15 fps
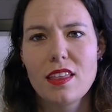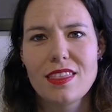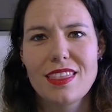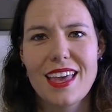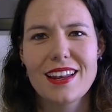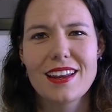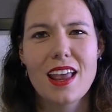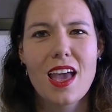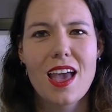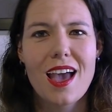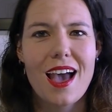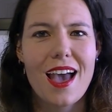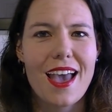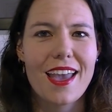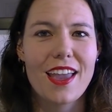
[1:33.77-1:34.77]
than
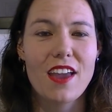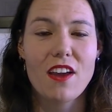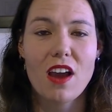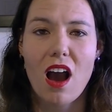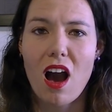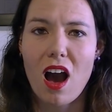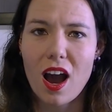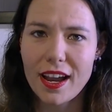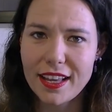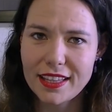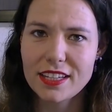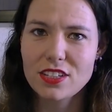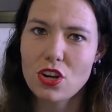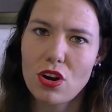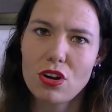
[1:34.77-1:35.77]
a
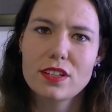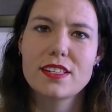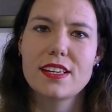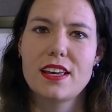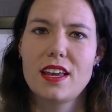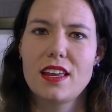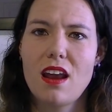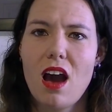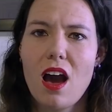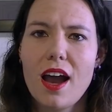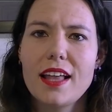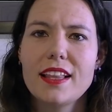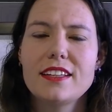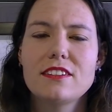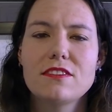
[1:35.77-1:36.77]
highly toxic and
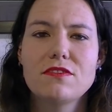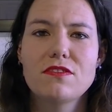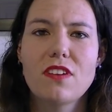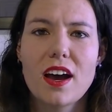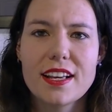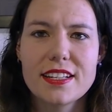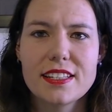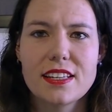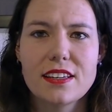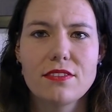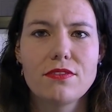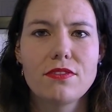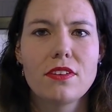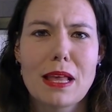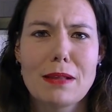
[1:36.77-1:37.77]
highly
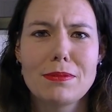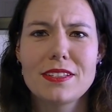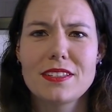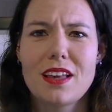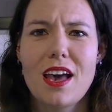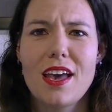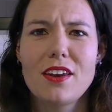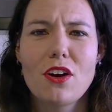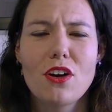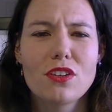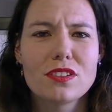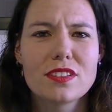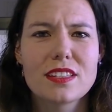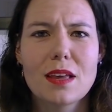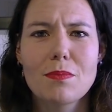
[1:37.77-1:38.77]
divisive plebiscite
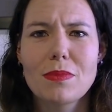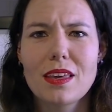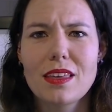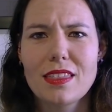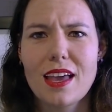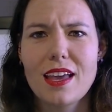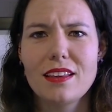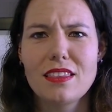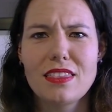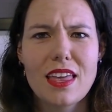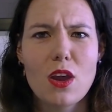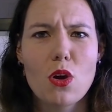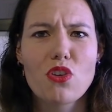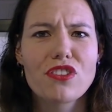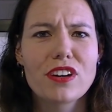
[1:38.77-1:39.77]
on something that
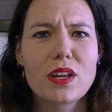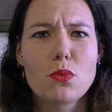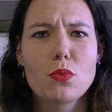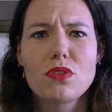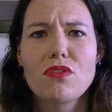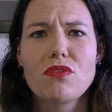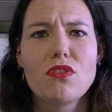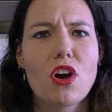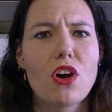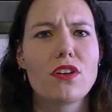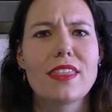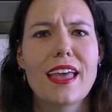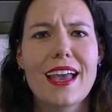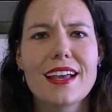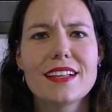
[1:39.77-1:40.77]
they already would have known
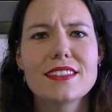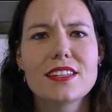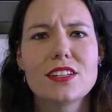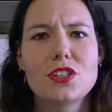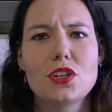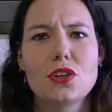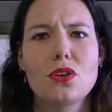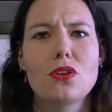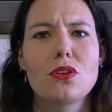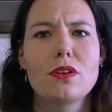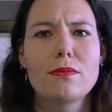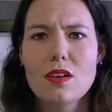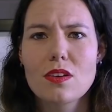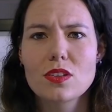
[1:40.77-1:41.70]
the answer to.